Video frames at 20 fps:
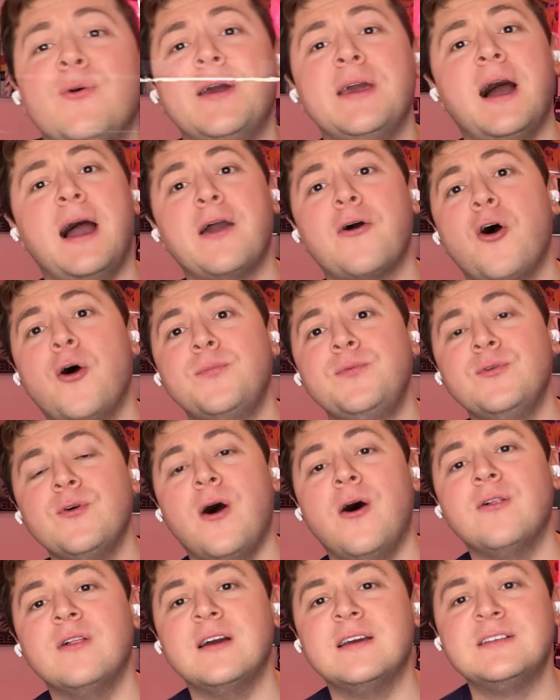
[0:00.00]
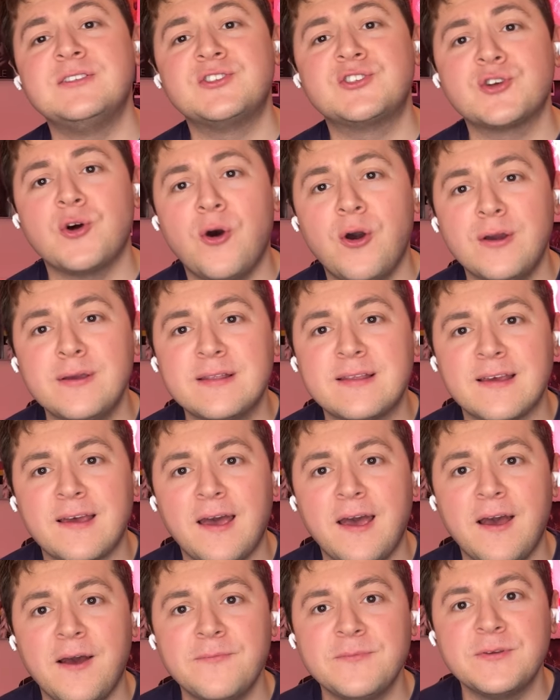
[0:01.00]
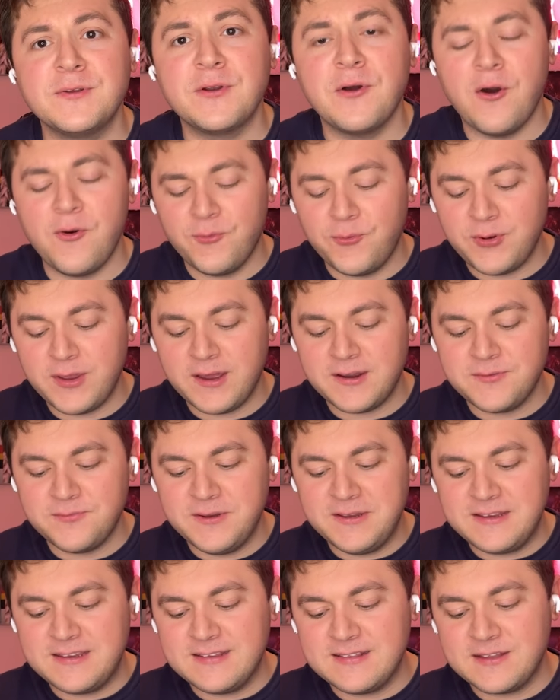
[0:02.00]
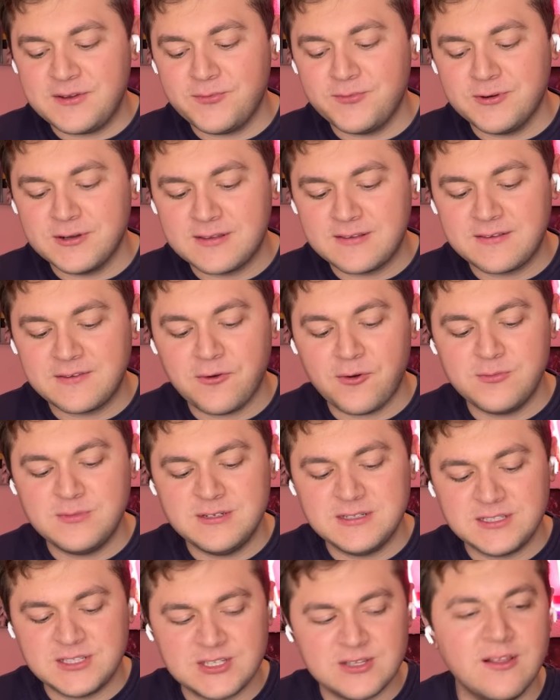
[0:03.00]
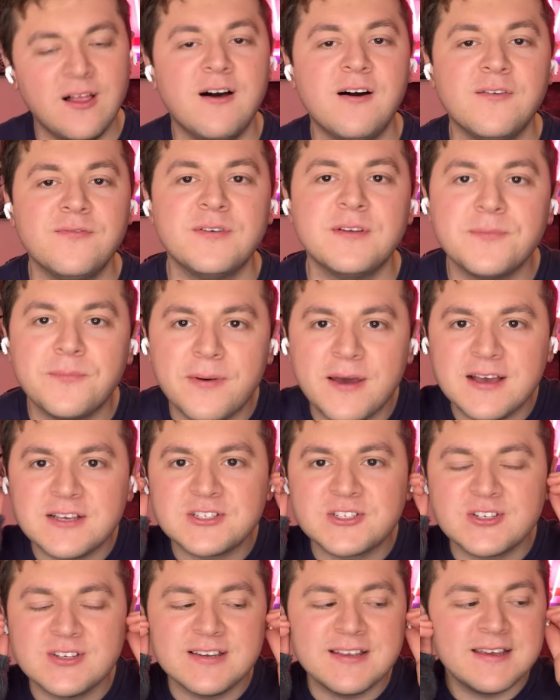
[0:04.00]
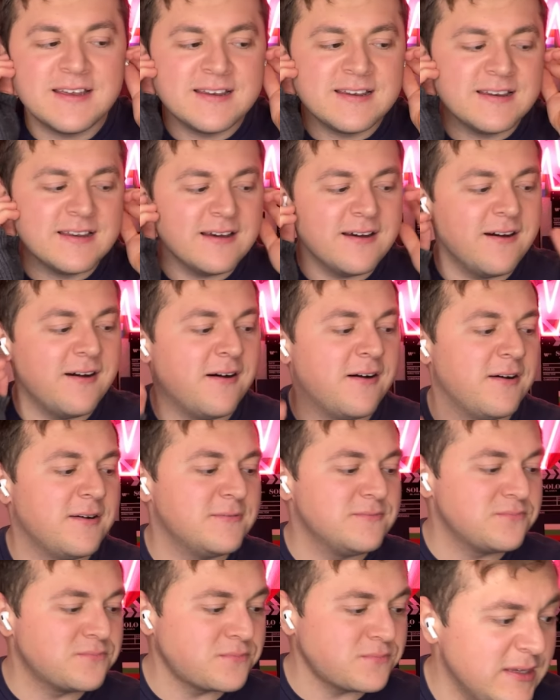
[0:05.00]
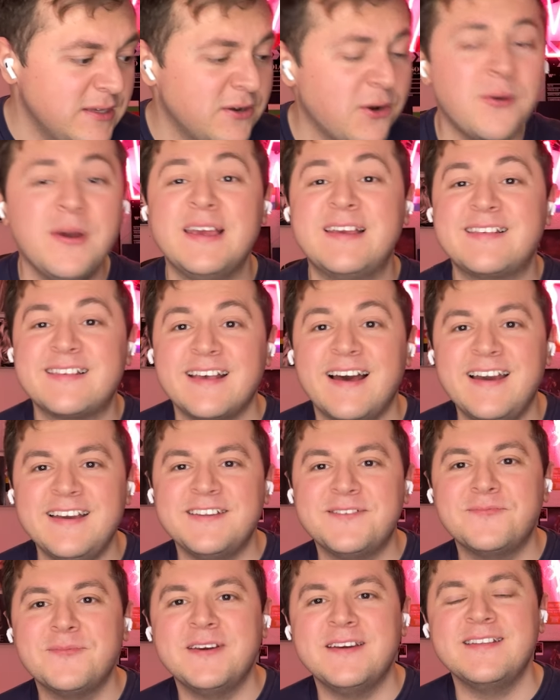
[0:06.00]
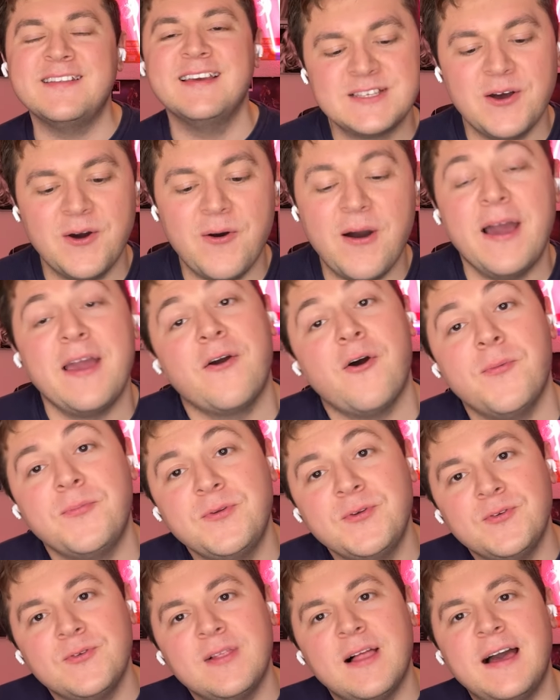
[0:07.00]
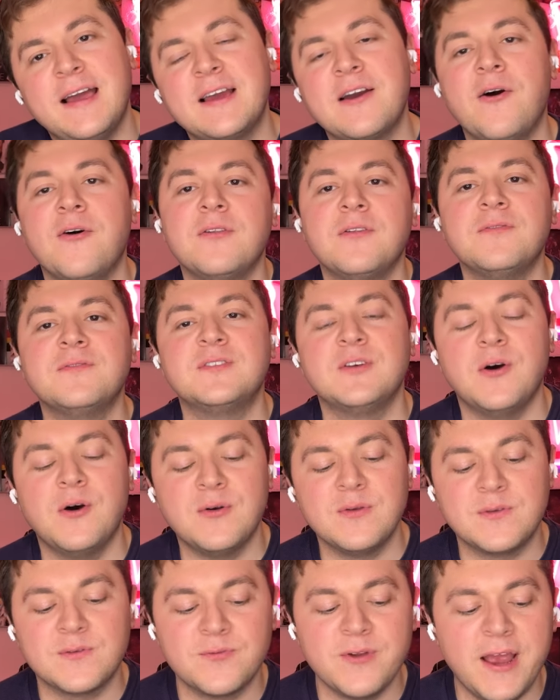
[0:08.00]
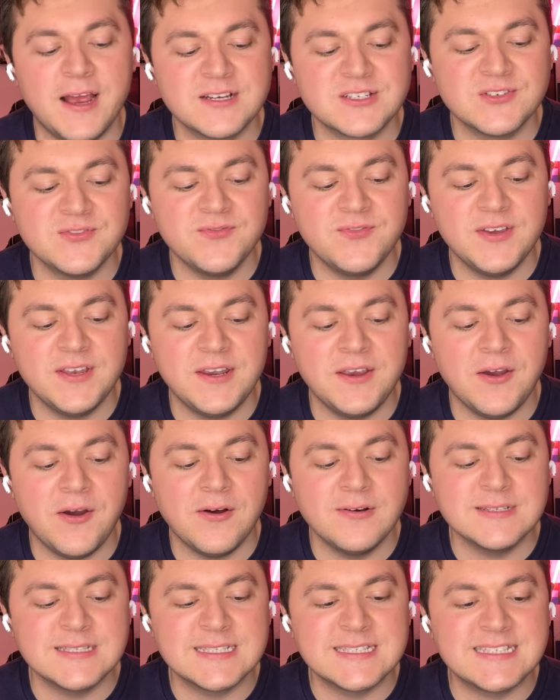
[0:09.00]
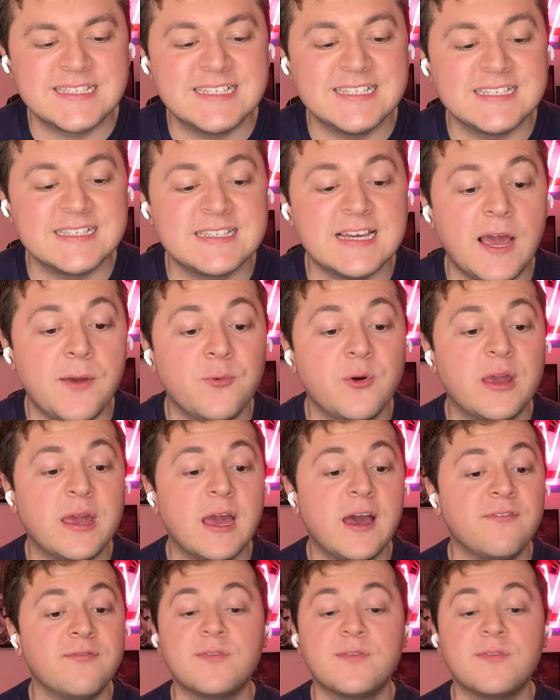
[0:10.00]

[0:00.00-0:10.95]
way, I hope you all enjoyed them. You know, we are making them with so much love and passion and, um, you know, excitement. So I hope you like all of those reaction videos. This time we have